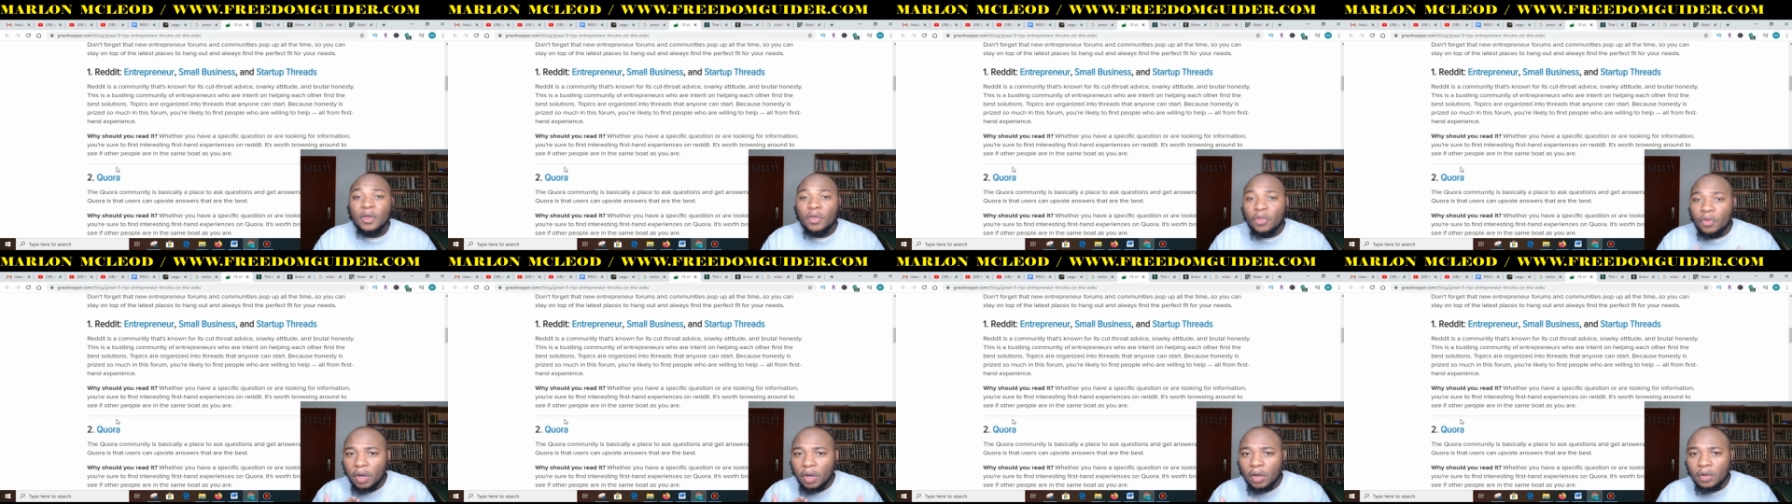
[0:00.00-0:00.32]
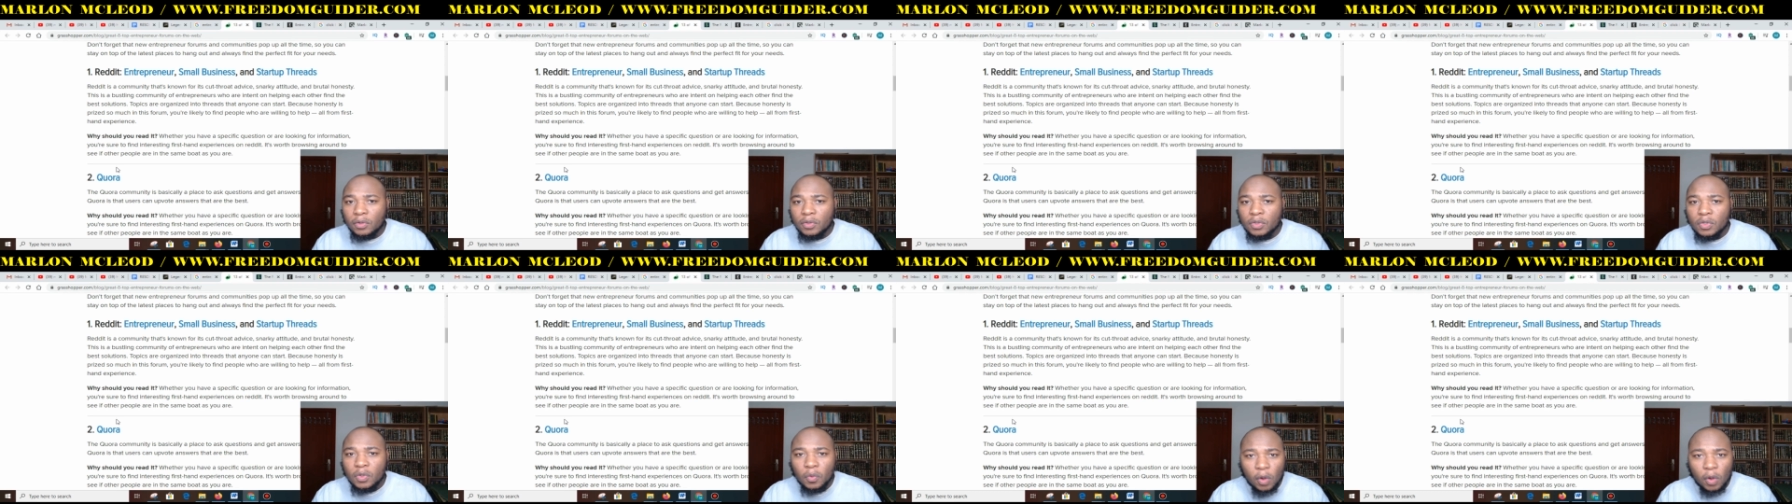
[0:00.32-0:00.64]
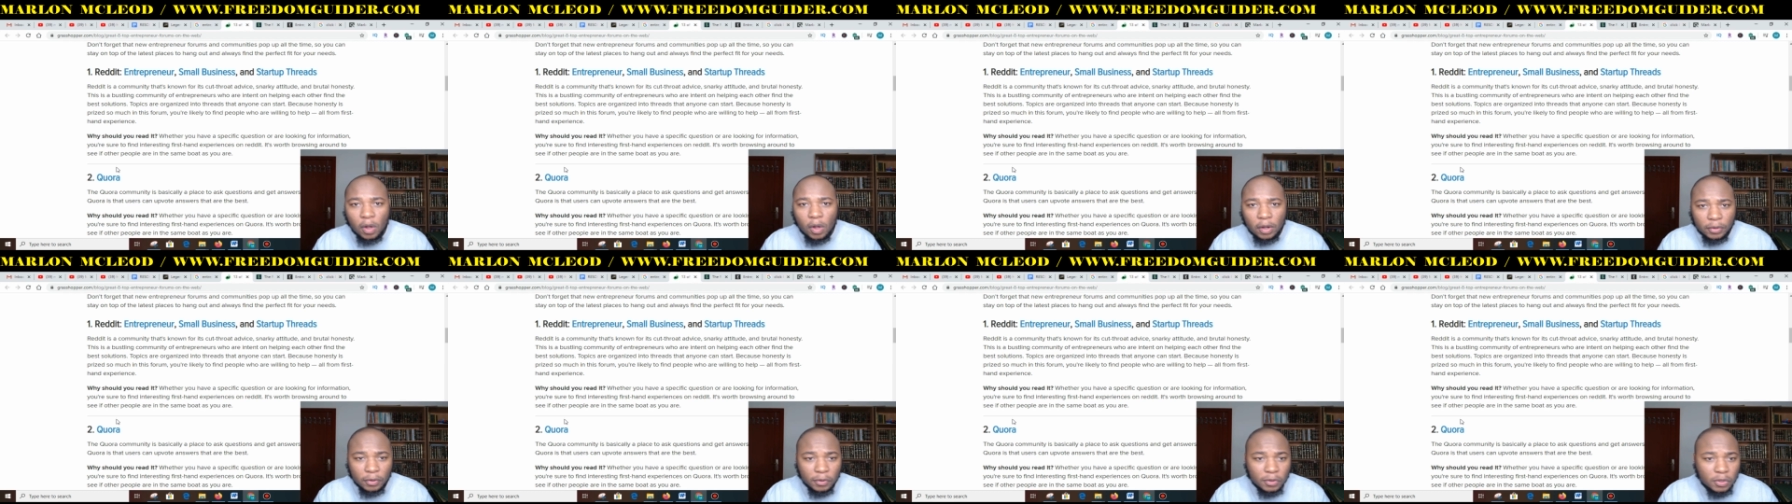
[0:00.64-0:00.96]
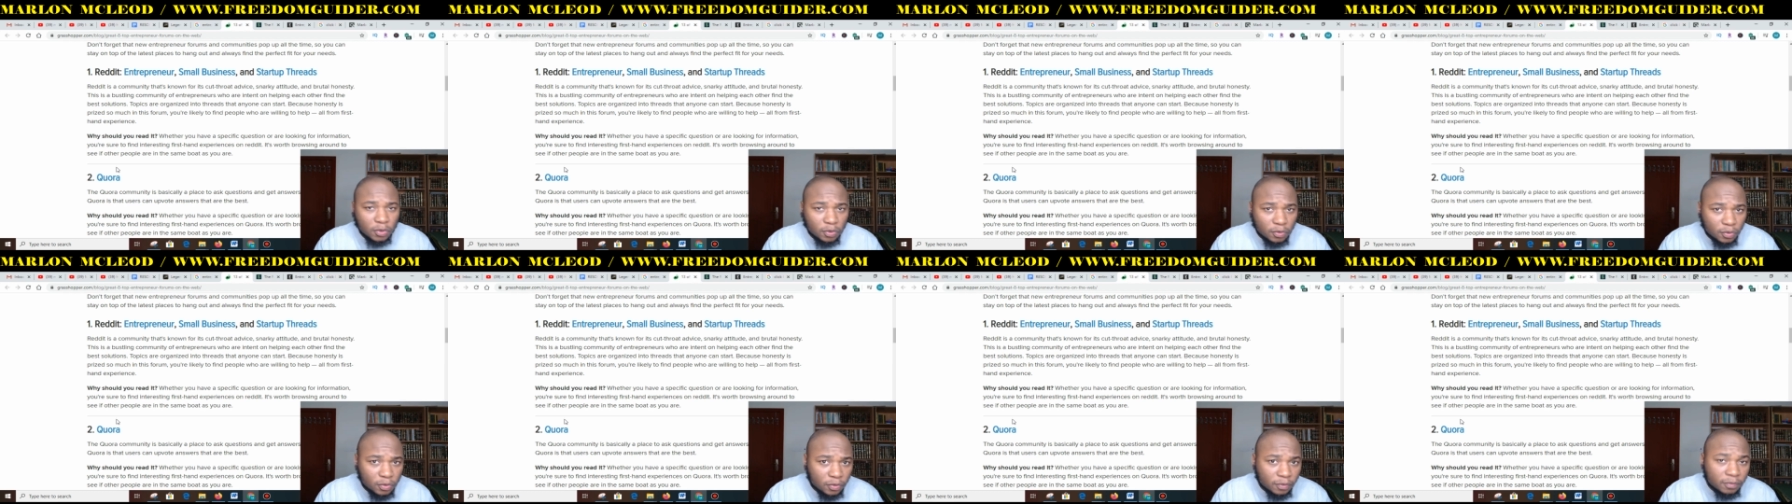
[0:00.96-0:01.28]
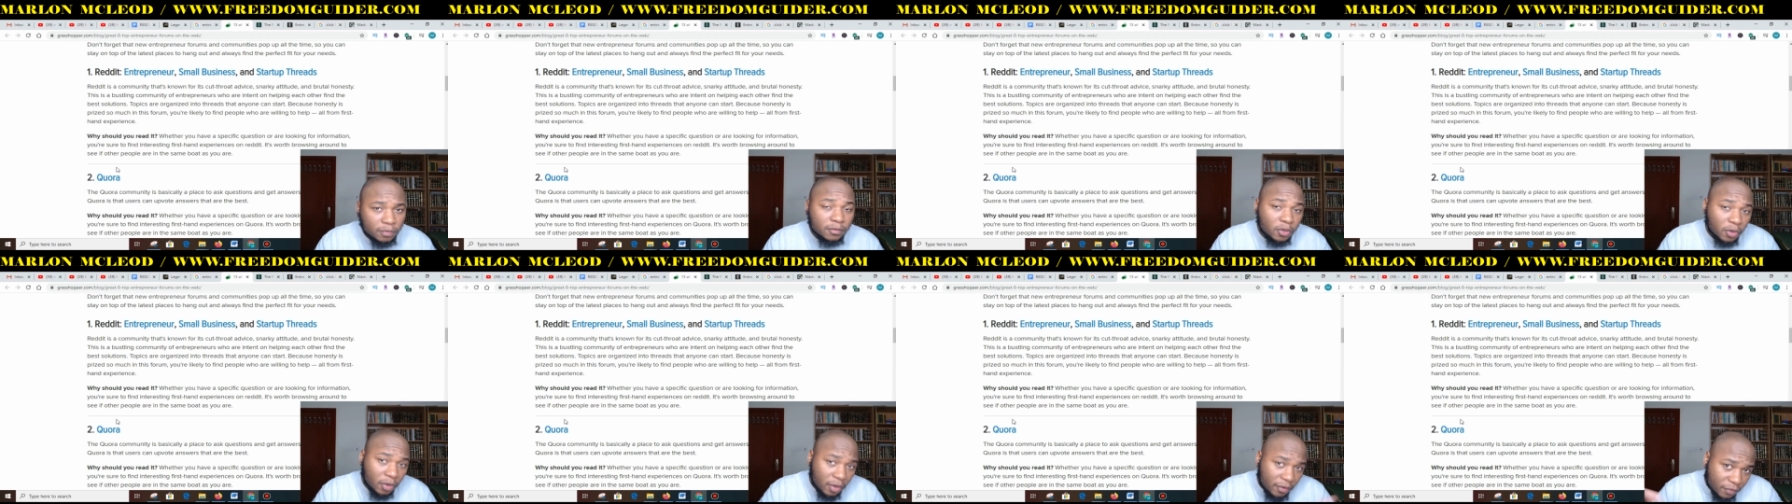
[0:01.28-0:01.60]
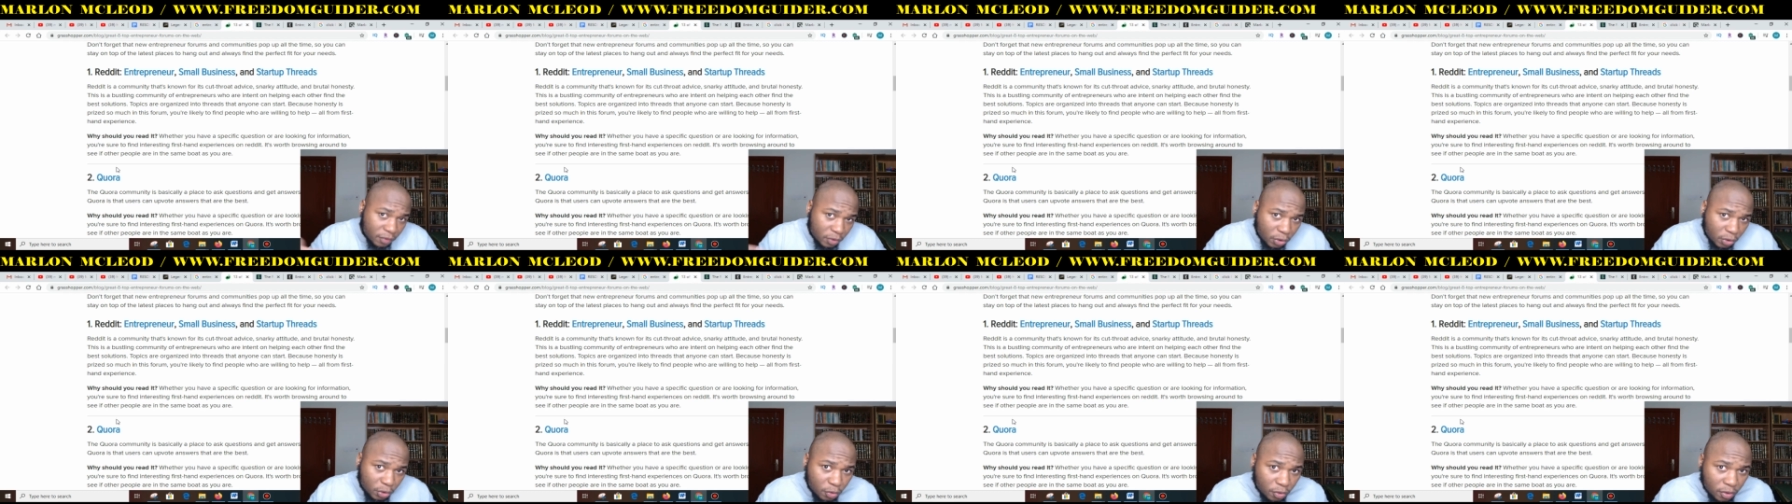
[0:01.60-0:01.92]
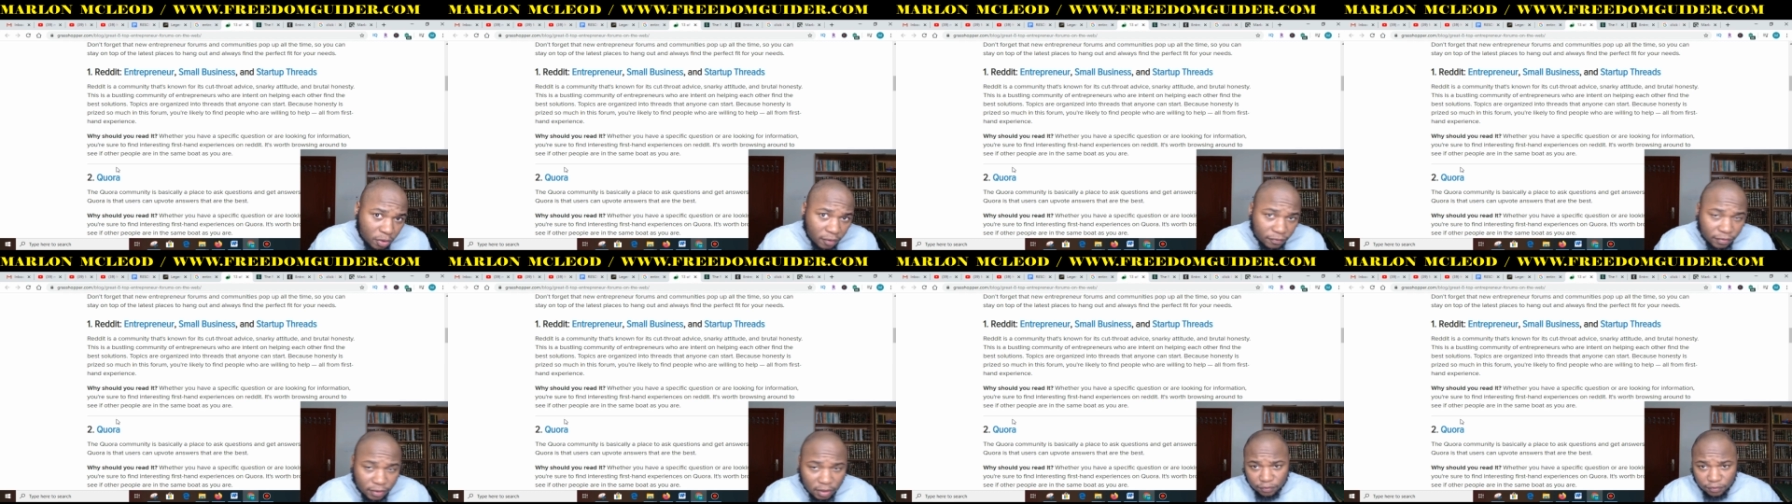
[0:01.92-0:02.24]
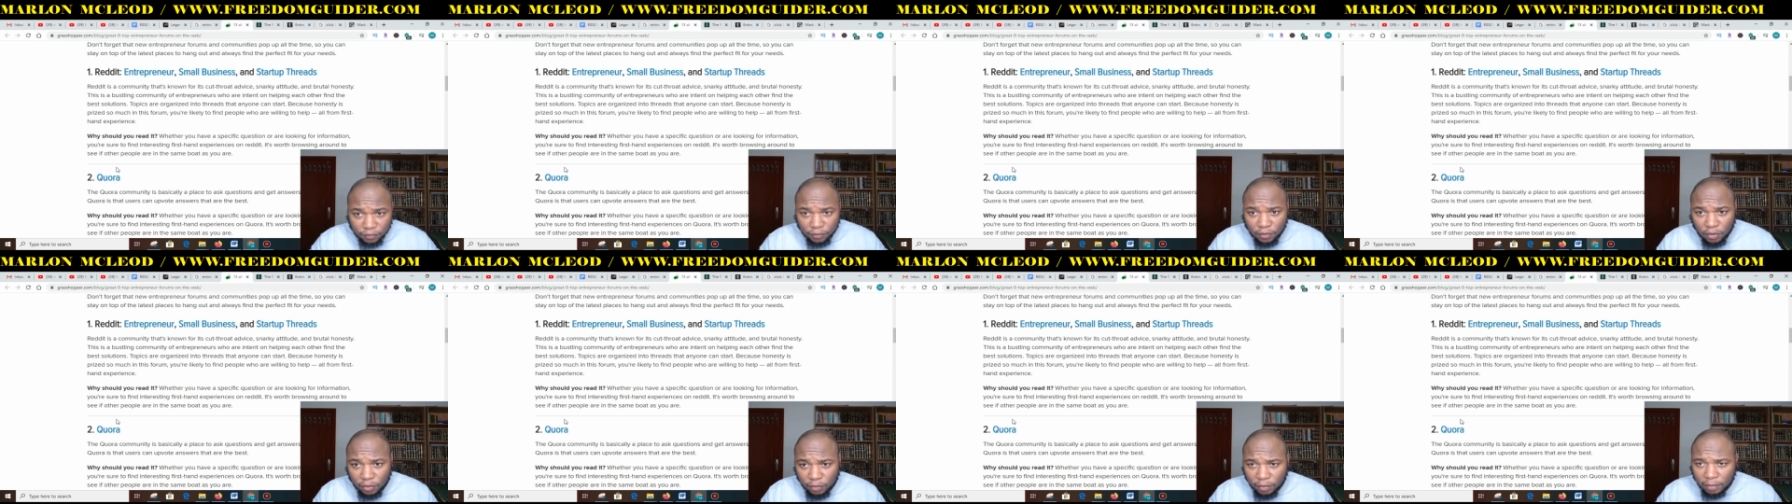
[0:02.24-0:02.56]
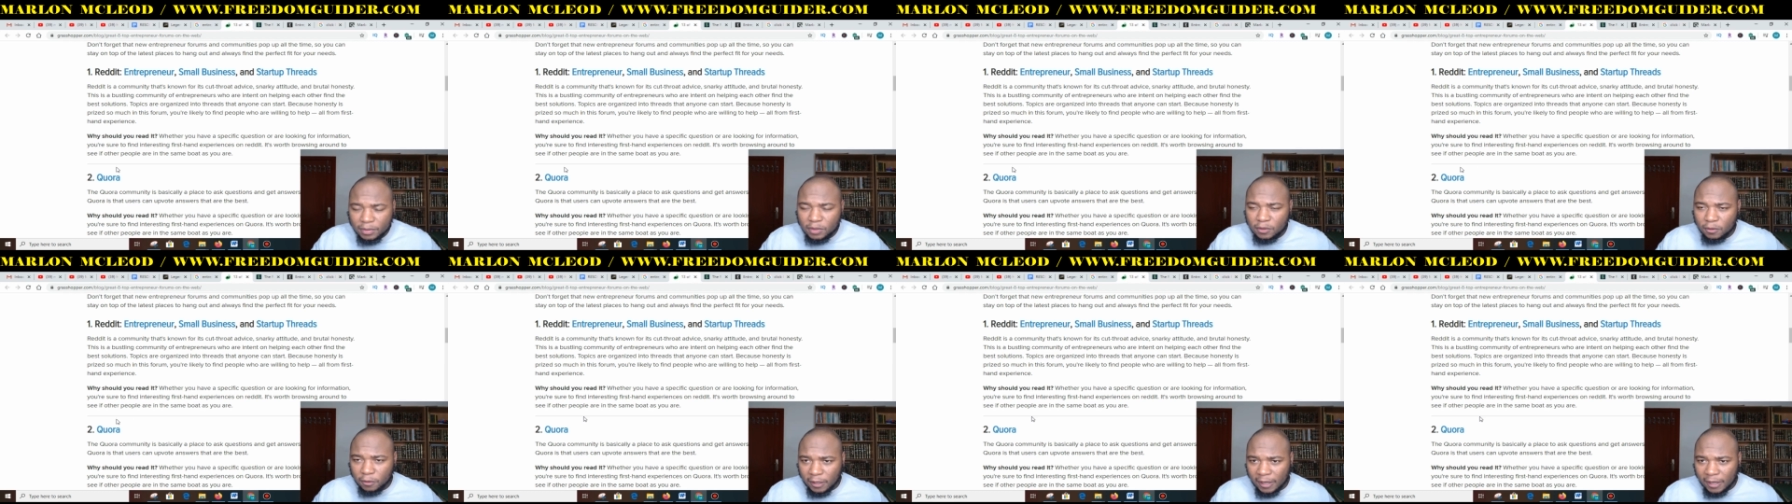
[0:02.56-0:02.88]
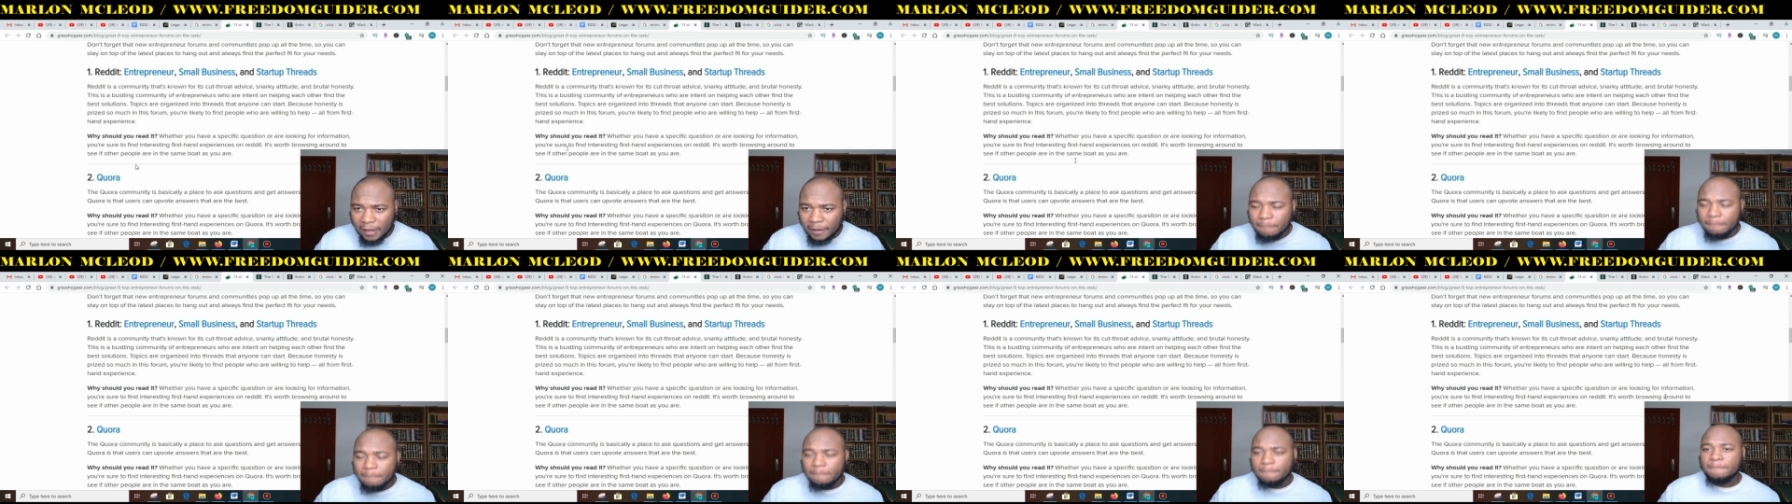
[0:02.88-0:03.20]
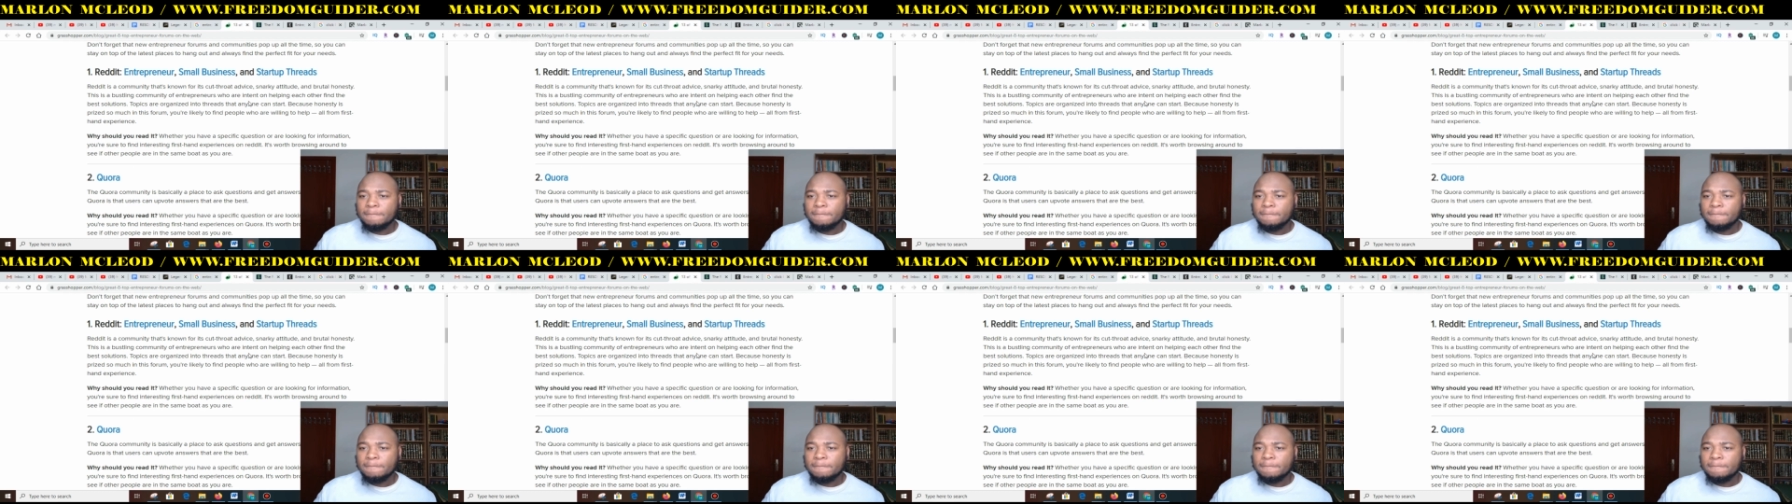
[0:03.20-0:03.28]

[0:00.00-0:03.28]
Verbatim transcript: throughout one or two or even three of these forums. Okay,